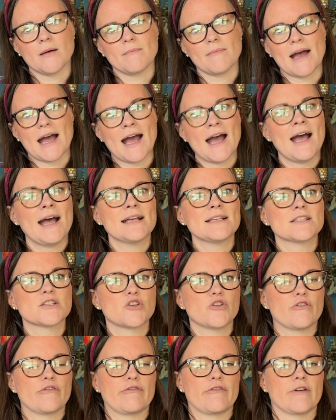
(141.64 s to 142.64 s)
Ask
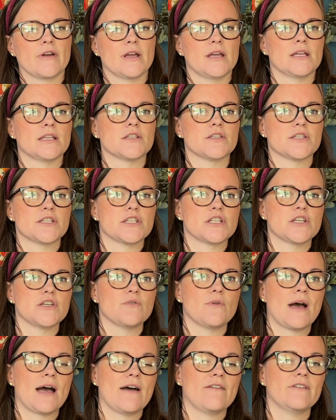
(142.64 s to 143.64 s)
your friends, do you
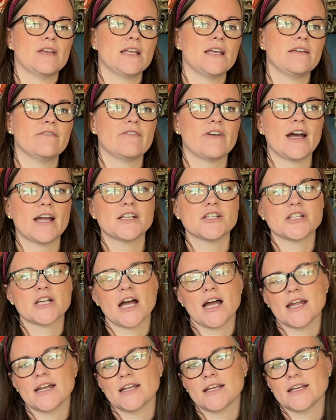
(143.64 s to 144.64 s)
have any fine
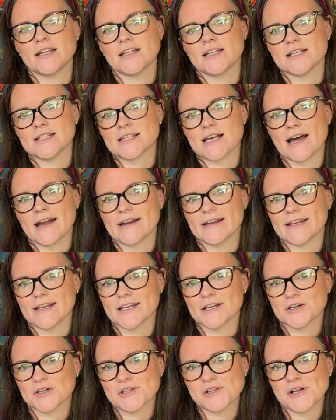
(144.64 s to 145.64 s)
china that's hiding in
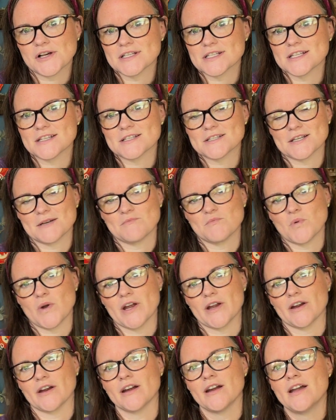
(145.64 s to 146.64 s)
a closet
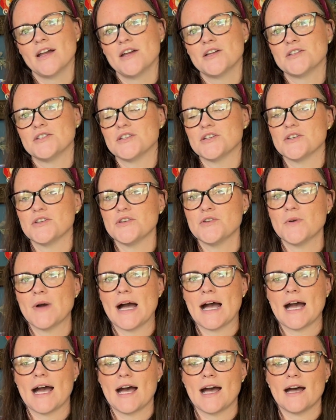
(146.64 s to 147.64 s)
somewhere? Do you
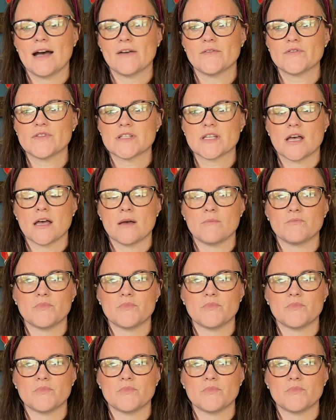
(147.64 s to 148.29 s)
have some